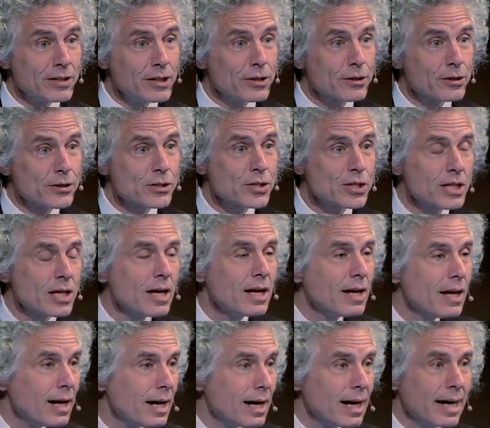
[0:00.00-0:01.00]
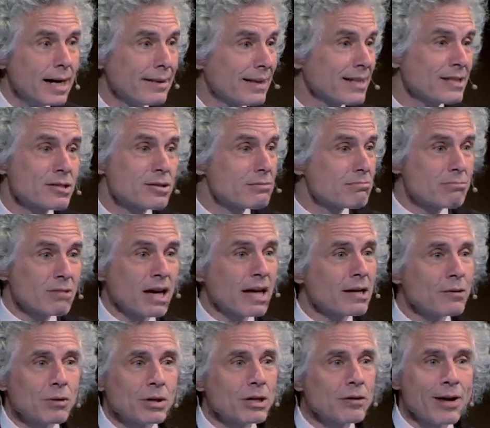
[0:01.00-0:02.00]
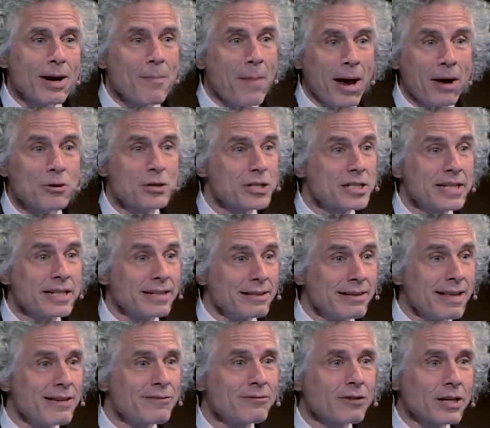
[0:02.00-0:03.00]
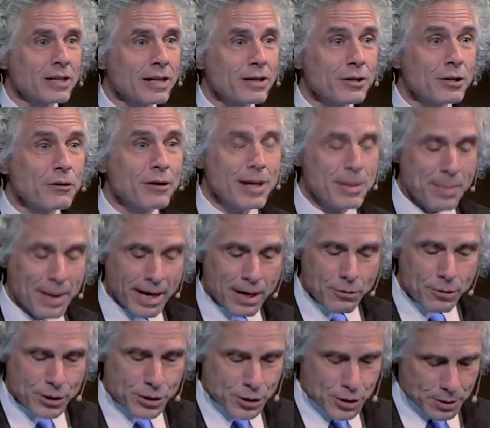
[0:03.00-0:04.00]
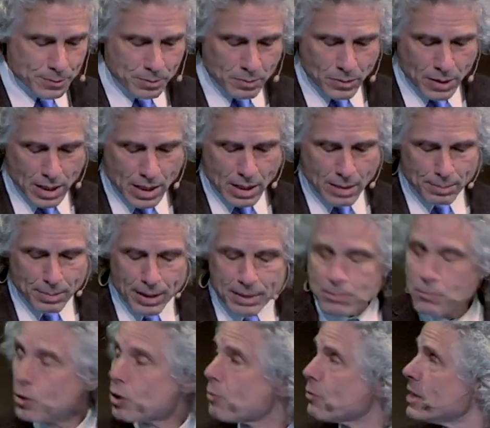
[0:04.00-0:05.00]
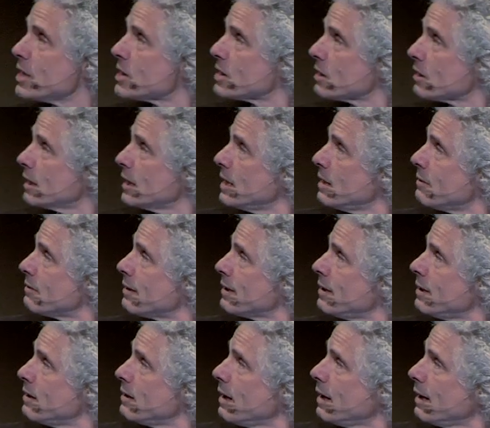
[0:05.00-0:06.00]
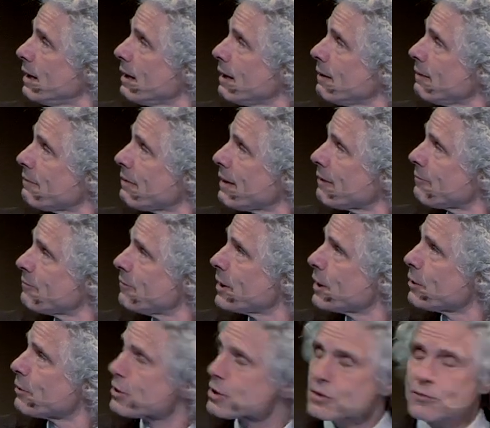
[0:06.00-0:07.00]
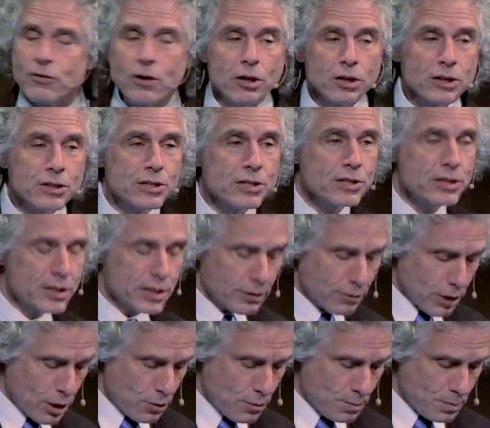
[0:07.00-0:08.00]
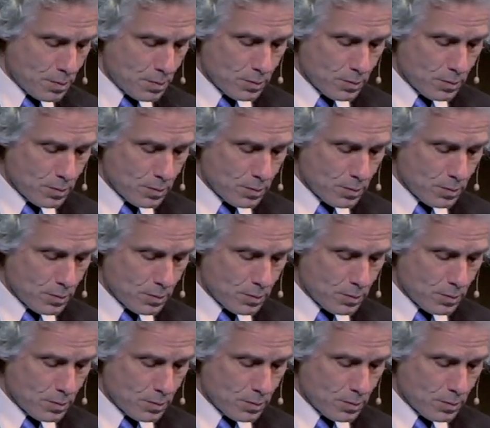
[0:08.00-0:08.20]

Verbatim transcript: years. That's kind of what great powers did. They fought other great powers. But more recently, that figure has fallen to zero.